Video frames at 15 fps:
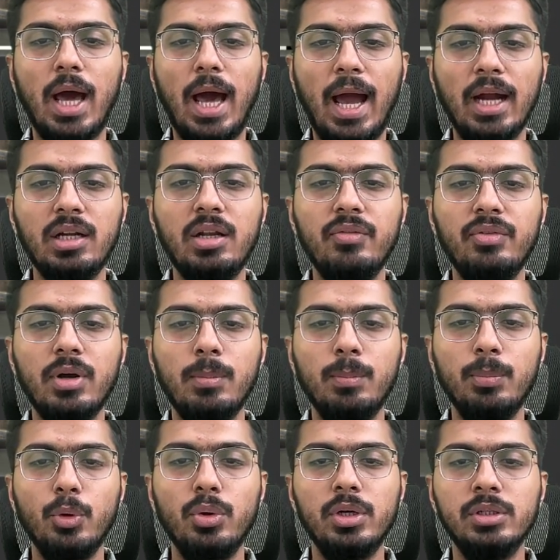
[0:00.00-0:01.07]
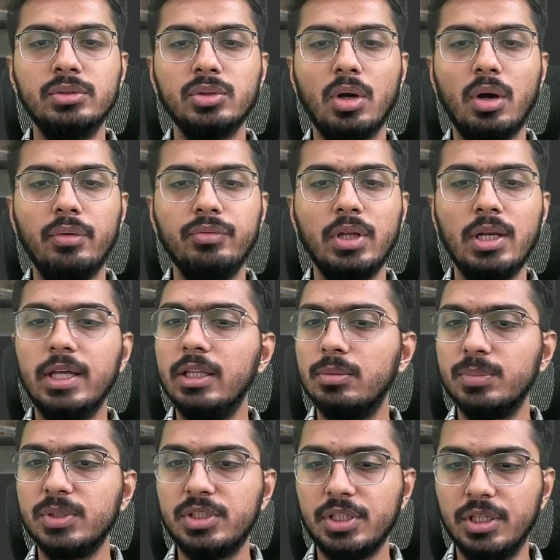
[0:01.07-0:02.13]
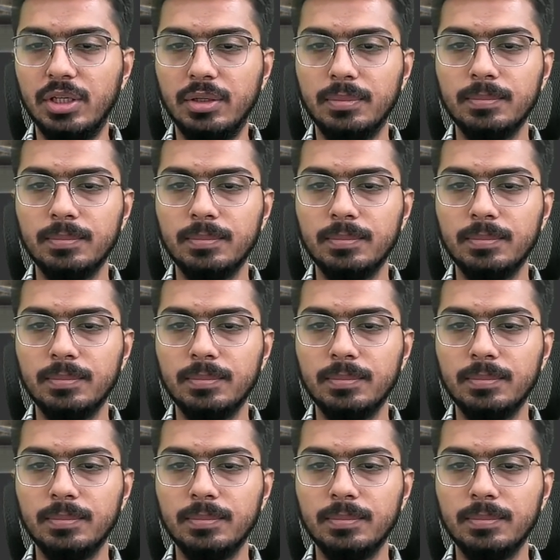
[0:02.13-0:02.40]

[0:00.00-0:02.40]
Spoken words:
active components of the lathe machine.